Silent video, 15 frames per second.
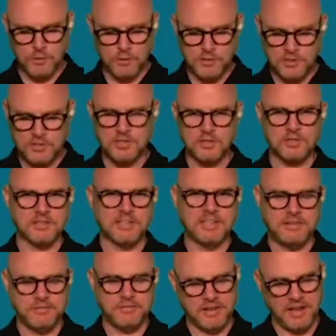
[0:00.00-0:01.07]
we're just going to
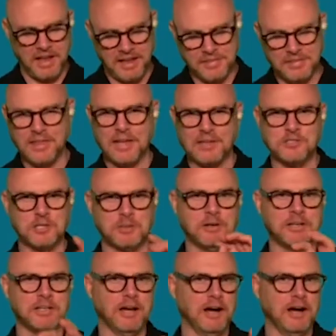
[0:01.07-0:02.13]
leave it at that.
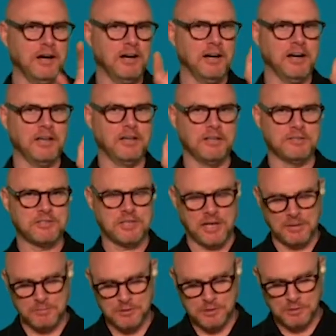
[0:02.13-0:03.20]
Somebody,
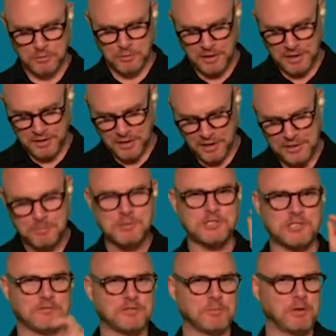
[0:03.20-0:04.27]
Sam was throwing out a lot of
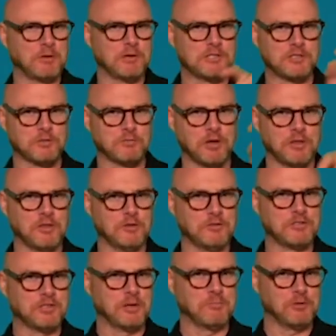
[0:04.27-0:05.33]
numbers. If somebody wants to run
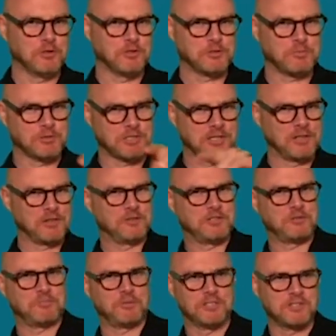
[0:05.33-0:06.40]
those numbers, put together a
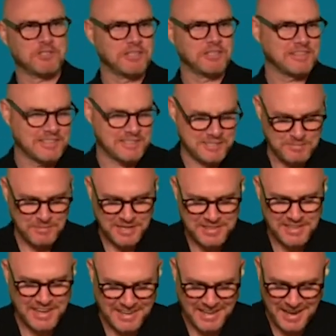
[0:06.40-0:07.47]
spreadsheet, let's
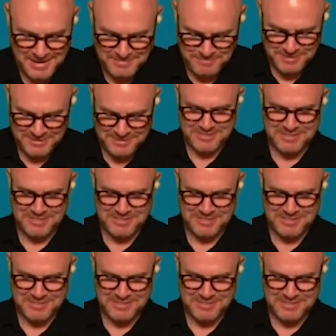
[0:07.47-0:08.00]
make that happen.